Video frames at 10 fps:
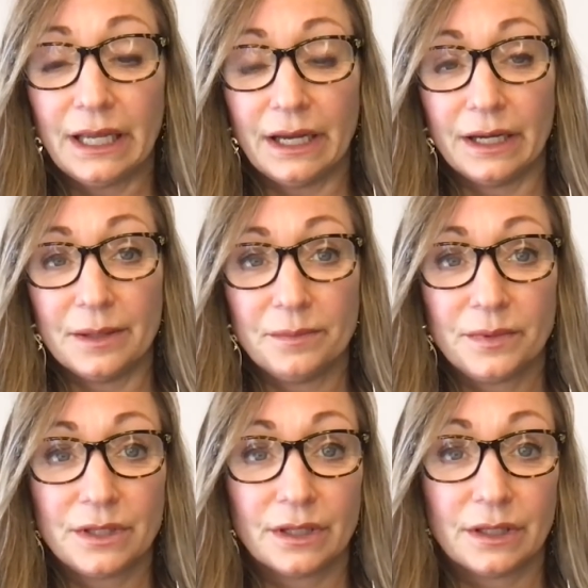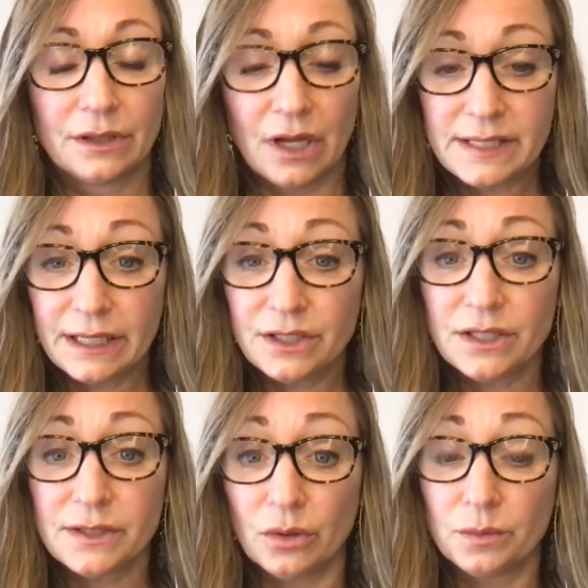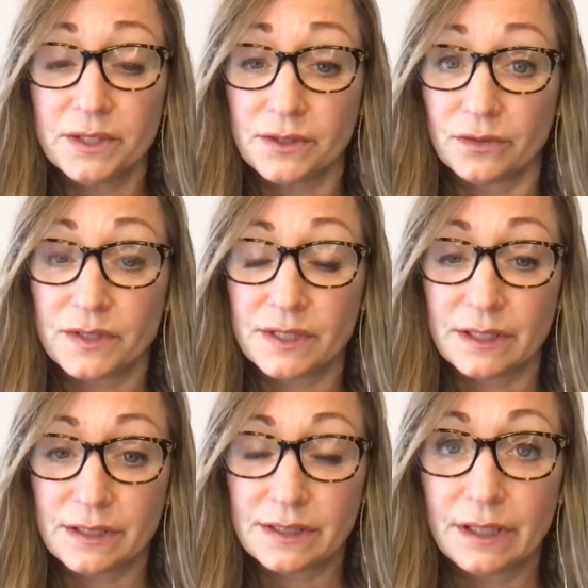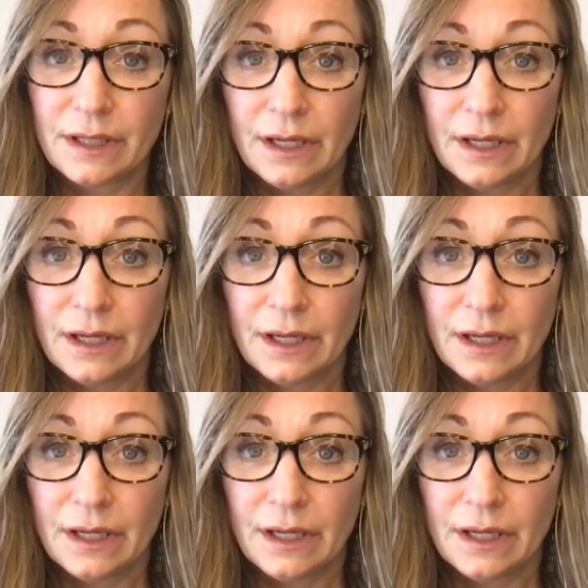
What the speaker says: The Los Angeles Homeless Services